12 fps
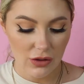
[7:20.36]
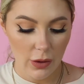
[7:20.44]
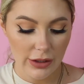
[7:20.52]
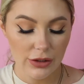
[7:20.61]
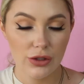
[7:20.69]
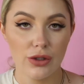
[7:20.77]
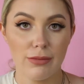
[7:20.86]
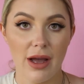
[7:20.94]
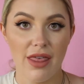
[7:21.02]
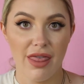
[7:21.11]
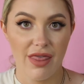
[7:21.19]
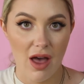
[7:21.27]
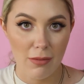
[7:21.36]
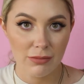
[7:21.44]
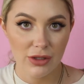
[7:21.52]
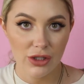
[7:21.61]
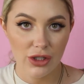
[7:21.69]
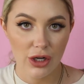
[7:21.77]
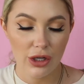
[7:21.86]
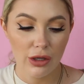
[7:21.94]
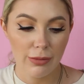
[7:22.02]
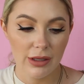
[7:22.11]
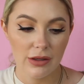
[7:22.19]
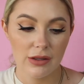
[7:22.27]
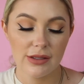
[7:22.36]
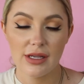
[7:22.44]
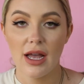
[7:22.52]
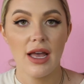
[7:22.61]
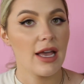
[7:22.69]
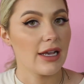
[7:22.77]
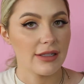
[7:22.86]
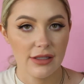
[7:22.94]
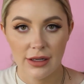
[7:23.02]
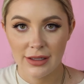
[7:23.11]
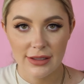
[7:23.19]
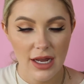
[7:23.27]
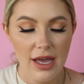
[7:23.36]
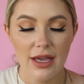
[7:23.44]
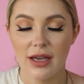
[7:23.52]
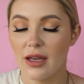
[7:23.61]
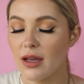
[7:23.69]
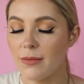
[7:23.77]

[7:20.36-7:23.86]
going to do my thumb to show you because it's going to take